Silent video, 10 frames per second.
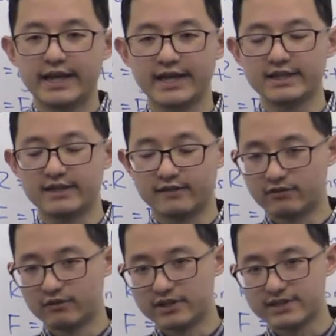And of
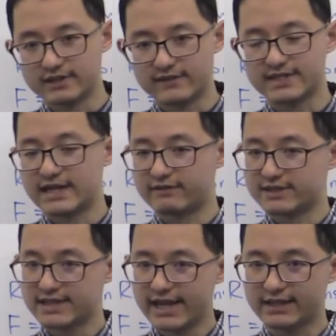course, if the cell
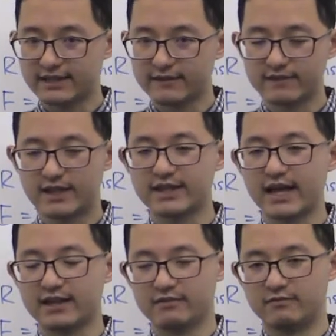is negative, then
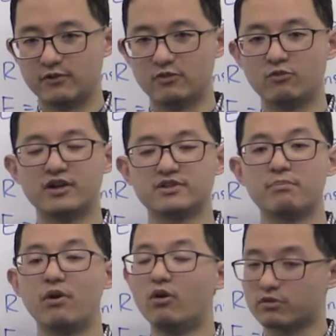that will want
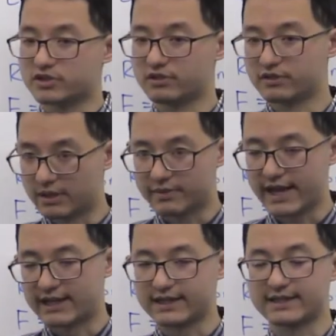to pull sodium
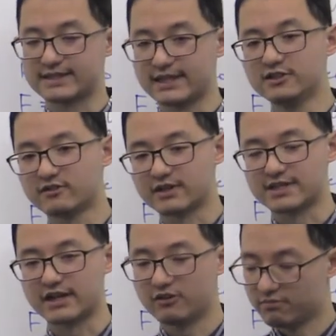cations into the
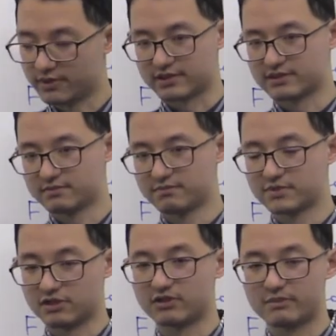cell because
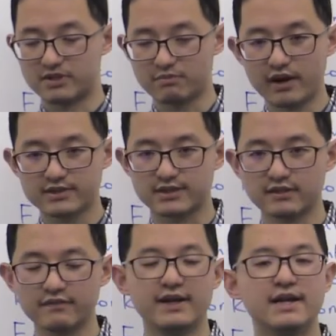sodium is
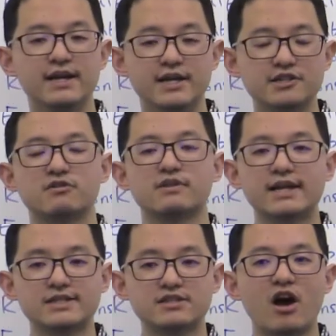positive. So
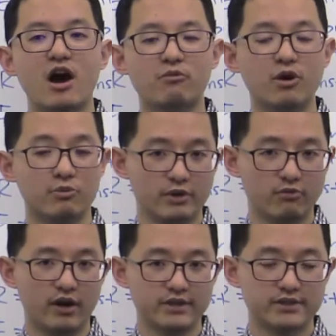that's not what we
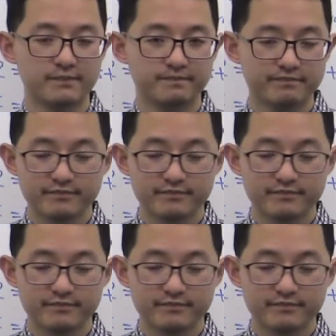want.